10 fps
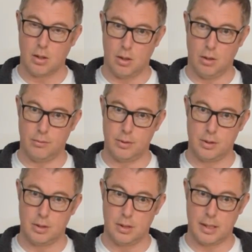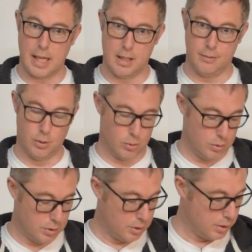of the end of your
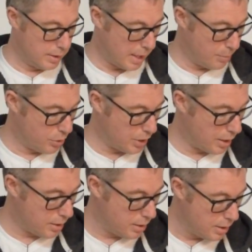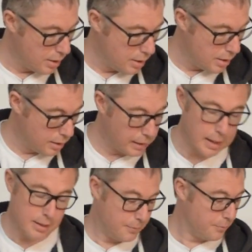cable sheath.
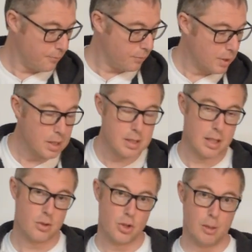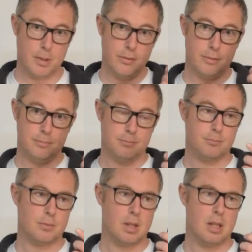Again, take a sharp knife,
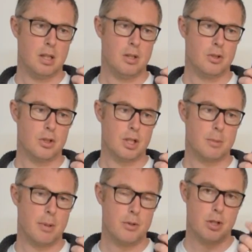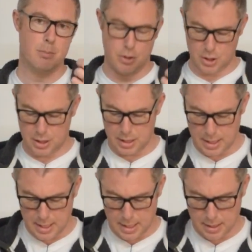just expose as much as is
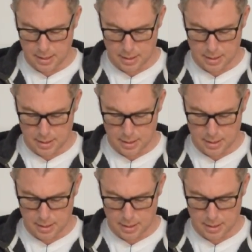needed.